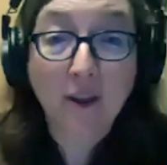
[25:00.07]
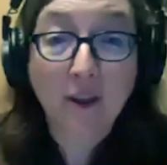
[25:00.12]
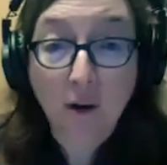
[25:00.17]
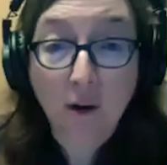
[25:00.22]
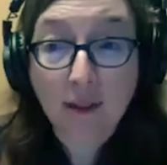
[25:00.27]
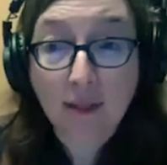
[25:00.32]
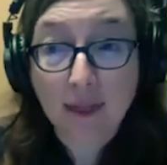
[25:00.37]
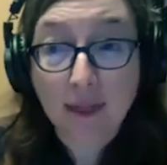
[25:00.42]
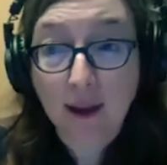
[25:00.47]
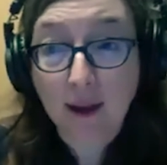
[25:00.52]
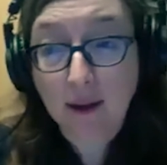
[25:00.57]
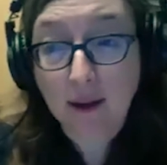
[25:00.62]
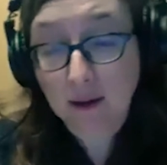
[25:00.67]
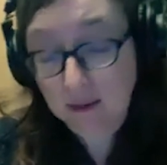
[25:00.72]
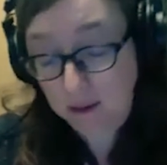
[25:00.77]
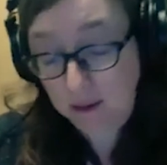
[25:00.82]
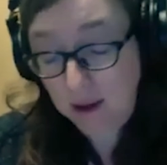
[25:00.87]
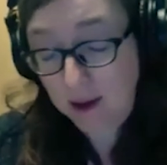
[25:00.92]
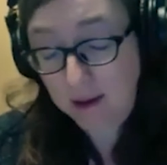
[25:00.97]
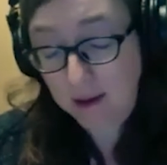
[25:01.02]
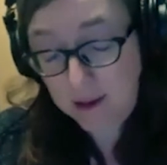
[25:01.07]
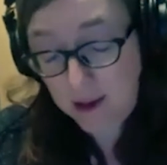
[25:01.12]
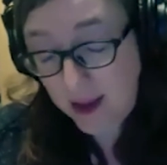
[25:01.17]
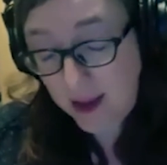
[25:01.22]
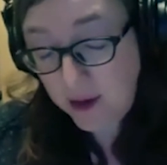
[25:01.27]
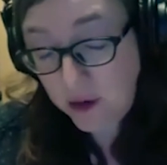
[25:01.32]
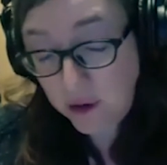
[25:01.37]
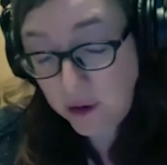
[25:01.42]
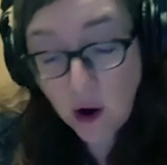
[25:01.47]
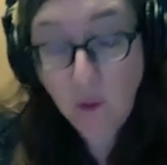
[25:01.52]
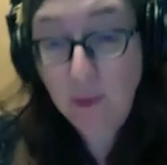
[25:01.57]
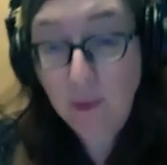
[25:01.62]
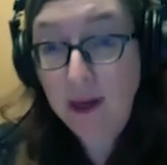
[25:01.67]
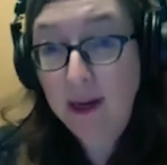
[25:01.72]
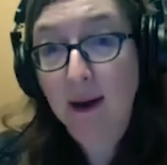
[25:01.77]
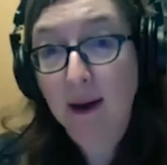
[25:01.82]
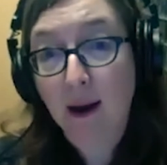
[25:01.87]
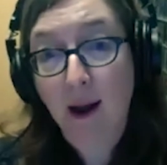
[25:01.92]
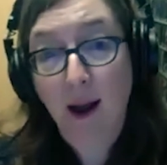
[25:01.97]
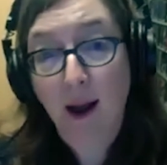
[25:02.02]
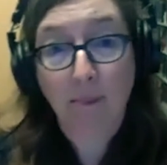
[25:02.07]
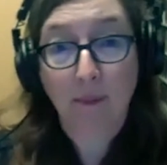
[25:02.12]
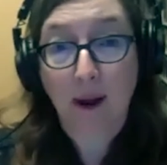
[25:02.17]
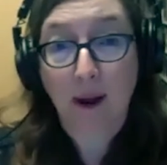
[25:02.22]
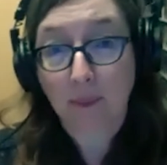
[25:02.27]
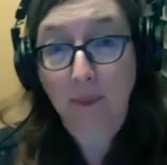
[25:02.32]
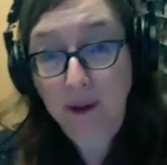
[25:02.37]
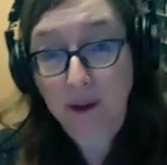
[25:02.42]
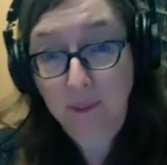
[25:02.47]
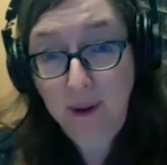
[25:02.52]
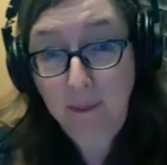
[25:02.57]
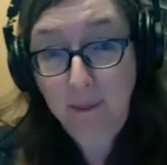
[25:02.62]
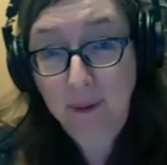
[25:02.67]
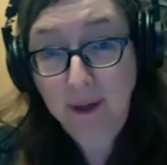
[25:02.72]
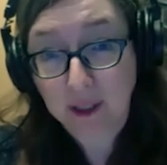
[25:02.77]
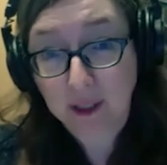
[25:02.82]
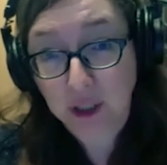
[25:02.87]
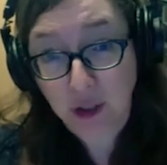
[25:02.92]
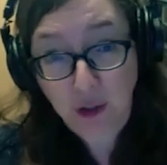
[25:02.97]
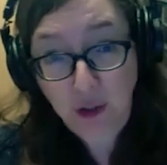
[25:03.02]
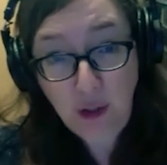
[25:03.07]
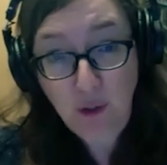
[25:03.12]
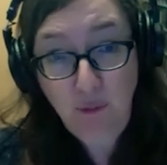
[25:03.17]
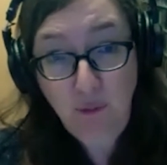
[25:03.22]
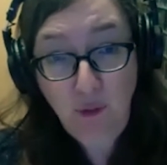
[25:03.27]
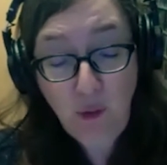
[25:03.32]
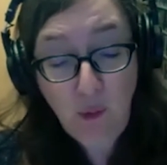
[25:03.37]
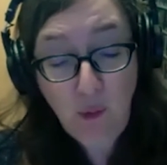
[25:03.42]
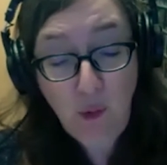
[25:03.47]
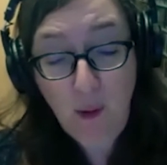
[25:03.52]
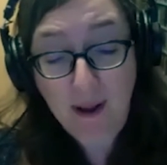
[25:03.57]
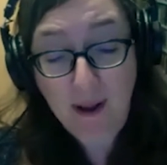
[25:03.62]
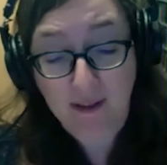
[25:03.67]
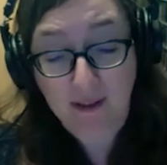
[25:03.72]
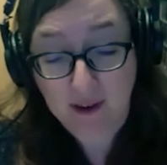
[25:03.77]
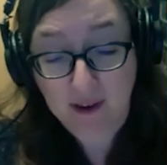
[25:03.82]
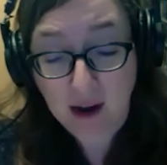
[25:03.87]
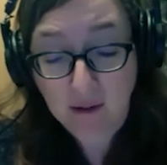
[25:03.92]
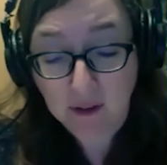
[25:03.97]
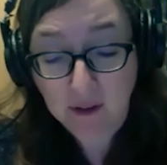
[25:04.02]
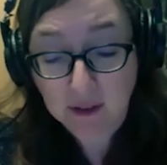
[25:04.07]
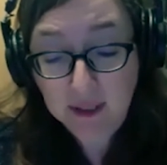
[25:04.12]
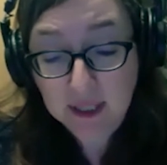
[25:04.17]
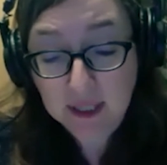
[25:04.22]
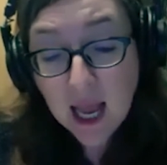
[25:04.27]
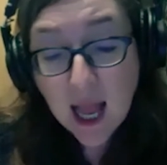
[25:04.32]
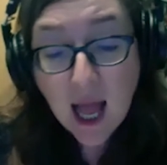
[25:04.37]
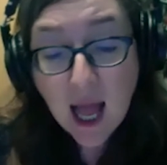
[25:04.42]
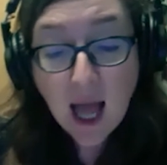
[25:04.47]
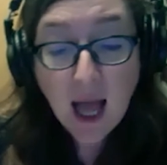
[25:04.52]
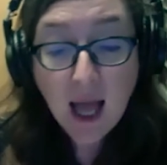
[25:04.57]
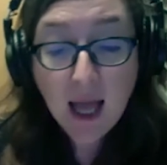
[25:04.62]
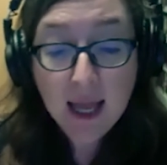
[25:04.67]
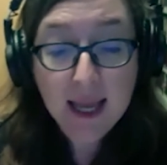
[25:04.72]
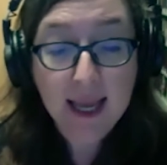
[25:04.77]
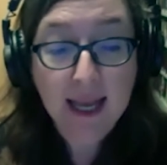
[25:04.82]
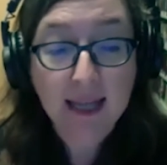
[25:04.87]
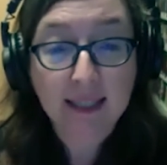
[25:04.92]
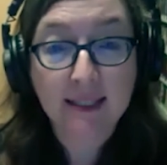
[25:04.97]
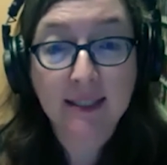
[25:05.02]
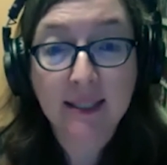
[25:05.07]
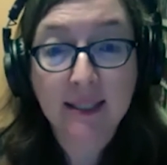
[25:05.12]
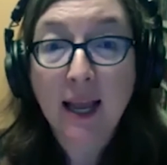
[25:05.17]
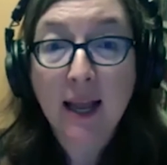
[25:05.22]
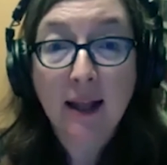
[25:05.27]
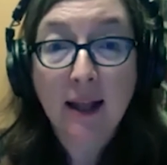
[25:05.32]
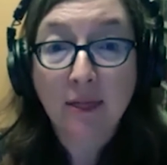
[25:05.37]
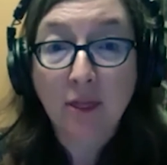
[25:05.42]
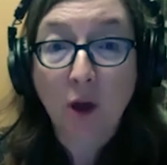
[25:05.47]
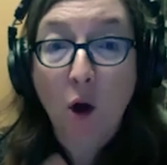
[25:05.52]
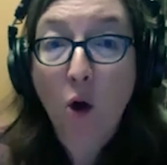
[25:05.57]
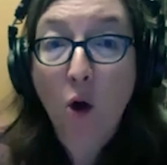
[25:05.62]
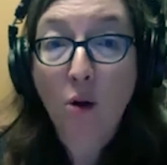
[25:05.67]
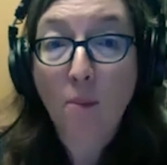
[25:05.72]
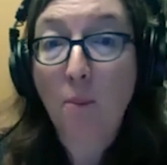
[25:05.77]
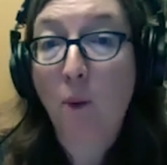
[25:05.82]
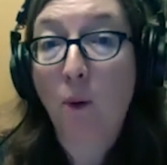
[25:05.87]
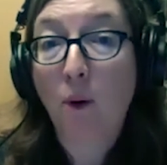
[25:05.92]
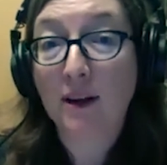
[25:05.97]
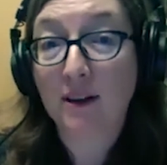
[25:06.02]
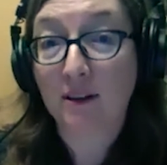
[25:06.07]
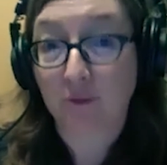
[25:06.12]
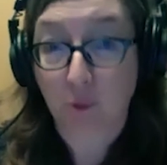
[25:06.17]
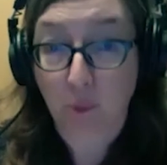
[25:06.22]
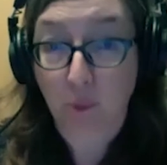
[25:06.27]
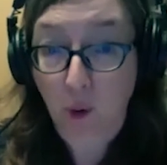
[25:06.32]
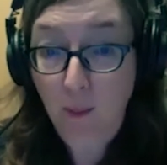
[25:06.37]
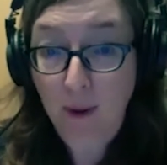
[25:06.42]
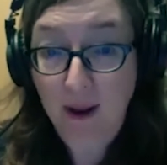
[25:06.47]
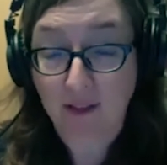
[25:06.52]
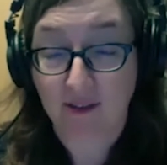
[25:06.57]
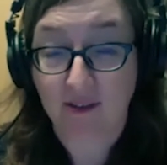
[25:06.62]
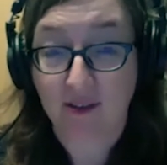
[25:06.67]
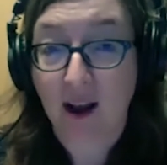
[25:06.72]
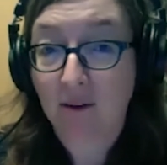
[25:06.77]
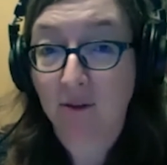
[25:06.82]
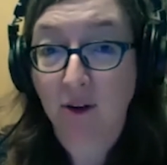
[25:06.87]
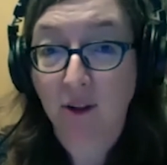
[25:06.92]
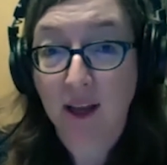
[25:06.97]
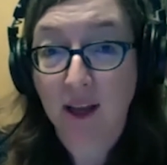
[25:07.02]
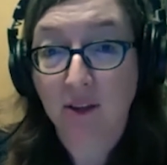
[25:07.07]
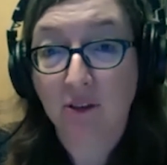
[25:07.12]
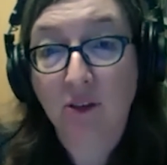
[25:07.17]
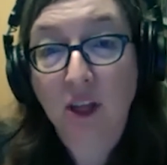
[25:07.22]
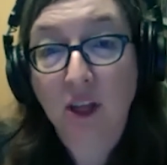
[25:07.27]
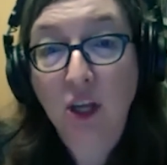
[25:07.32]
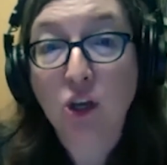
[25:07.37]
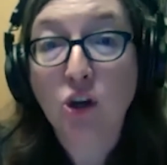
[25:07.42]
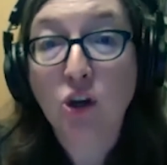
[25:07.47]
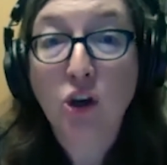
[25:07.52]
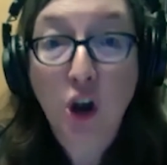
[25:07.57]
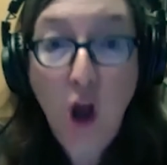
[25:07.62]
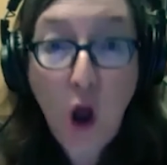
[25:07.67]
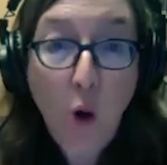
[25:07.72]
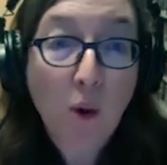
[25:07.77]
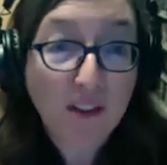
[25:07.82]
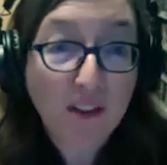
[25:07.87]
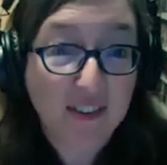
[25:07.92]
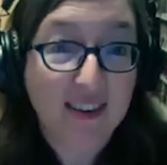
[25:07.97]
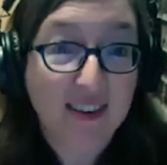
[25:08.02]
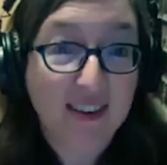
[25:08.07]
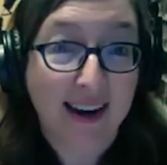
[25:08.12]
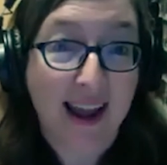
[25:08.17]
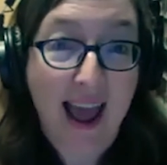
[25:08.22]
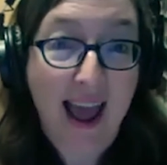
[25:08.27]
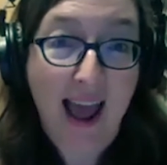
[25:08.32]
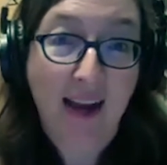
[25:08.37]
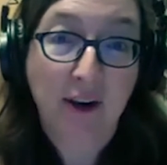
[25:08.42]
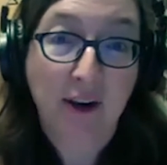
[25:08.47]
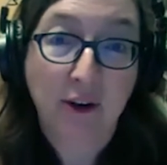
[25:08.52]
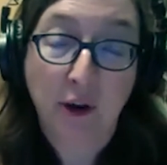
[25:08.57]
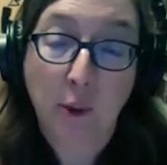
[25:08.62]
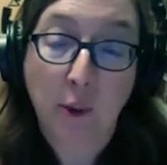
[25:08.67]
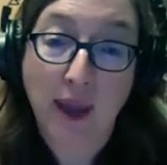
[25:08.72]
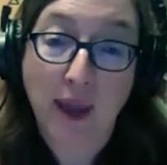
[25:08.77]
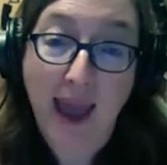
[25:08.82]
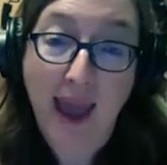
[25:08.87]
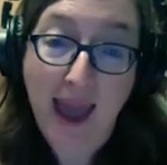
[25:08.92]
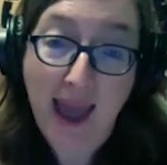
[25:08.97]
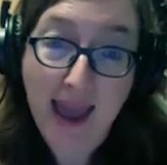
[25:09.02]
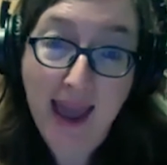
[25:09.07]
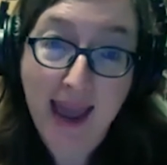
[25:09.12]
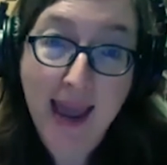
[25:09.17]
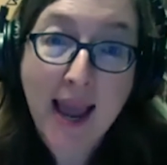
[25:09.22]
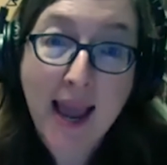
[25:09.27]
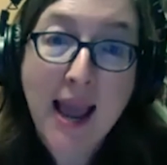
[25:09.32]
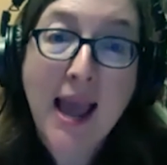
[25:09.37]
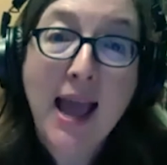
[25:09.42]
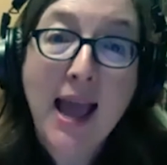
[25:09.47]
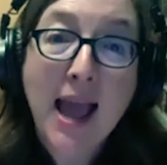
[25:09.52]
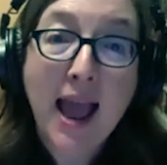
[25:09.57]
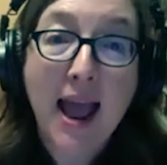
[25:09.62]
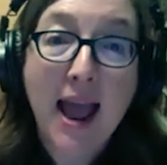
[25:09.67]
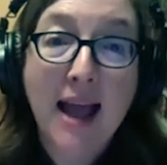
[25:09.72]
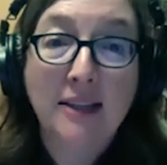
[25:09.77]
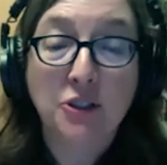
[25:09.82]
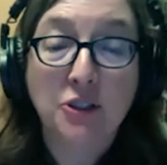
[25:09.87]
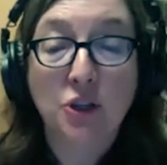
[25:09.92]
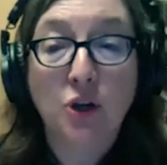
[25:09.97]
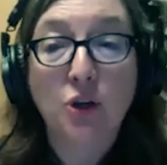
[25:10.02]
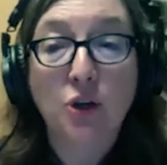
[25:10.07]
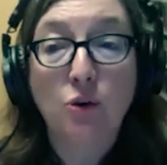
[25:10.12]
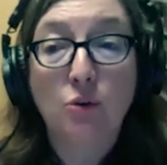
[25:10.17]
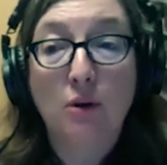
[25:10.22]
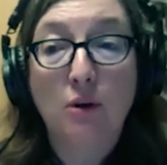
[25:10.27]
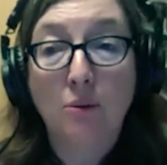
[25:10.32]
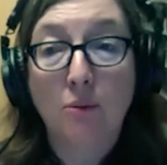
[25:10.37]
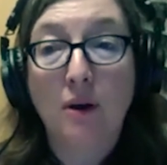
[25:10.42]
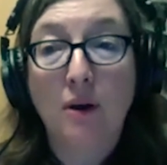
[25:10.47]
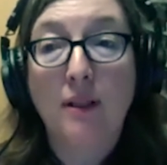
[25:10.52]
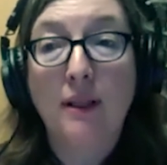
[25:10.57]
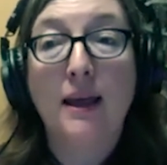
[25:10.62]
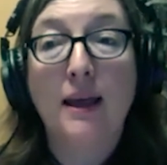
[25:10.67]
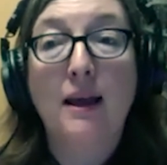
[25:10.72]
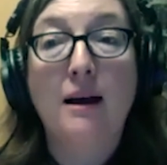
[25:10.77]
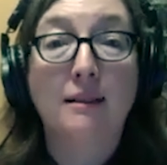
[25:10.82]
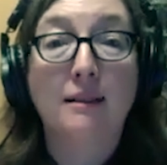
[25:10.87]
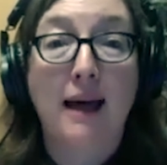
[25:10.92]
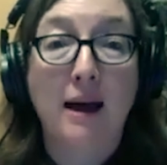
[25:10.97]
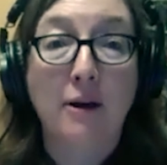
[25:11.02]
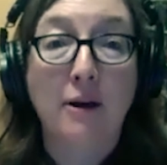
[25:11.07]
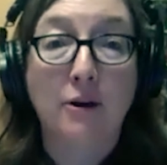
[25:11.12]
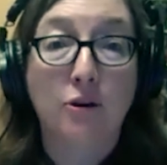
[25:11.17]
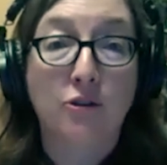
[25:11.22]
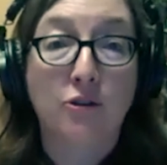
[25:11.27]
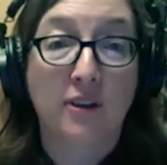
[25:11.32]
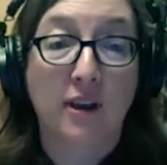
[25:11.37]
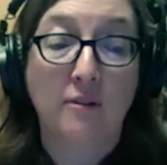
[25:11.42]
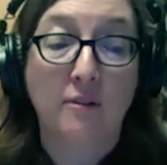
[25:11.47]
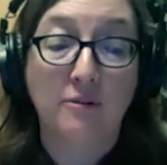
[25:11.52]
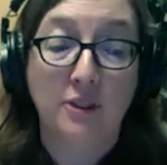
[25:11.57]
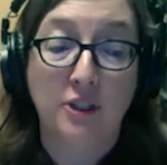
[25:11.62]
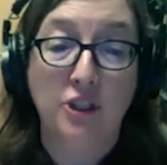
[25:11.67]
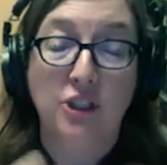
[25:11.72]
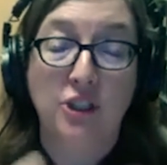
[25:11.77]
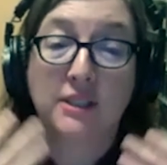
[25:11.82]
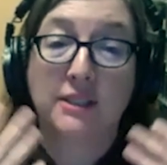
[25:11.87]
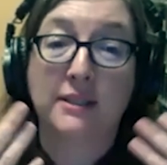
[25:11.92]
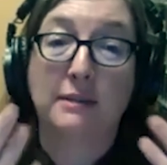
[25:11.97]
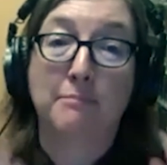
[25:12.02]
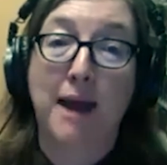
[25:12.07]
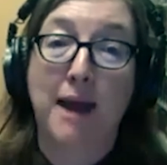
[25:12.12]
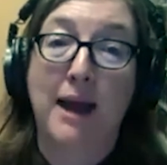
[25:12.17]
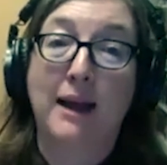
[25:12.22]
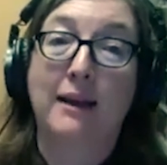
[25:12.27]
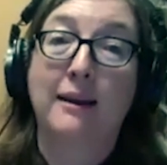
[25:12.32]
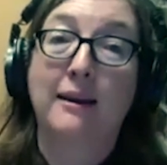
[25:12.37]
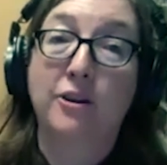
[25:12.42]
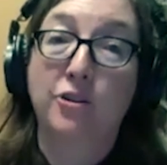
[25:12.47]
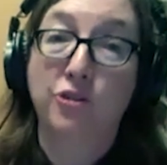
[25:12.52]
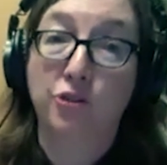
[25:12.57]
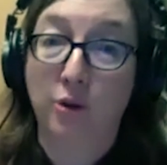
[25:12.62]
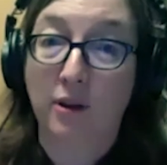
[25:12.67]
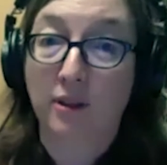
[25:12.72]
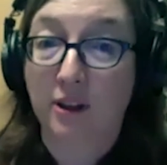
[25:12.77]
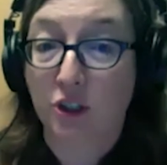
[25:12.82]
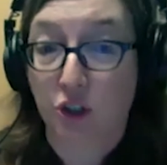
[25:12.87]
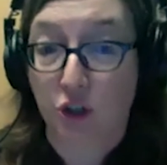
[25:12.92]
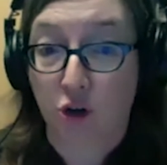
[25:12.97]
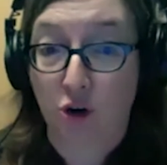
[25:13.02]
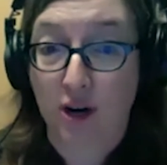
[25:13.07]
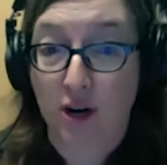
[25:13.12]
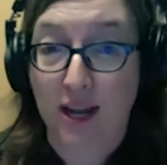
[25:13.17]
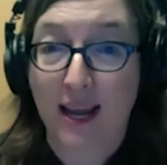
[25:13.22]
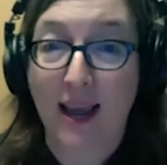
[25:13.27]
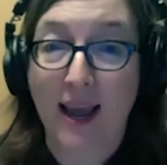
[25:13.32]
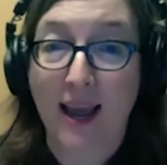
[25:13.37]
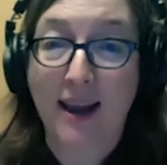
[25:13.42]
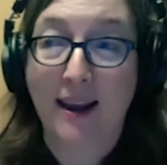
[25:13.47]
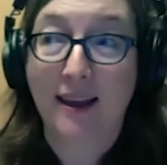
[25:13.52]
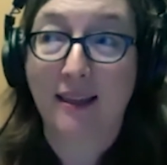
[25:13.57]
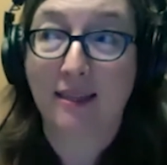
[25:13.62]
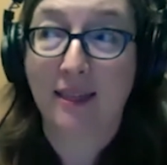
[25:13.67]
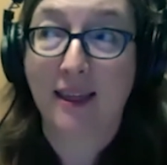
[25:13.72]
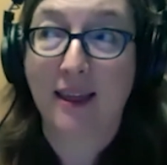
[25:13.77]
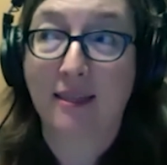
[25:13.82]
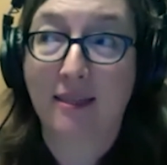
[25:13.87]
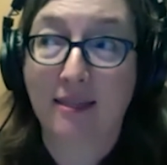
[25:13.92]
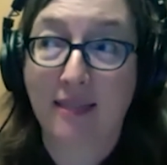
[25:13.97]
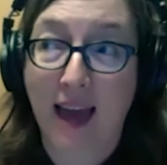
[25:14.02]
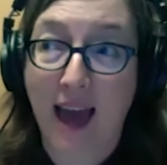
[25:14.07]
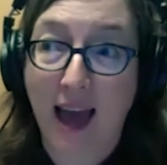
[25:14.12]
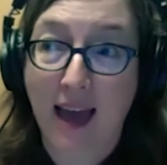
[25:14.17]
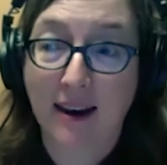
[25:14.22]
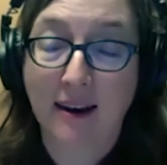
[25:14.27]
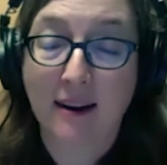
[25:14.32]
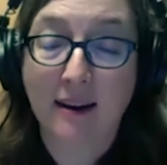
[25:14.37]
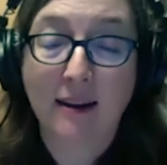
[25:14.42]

great thing, and you know me, I'm going to be a big cheerleader for romance novels. It's the whole point of a romance novel is that you know it's going to end okay. And so you can really allow yourself to just sit back and enjoy the journey. And I think that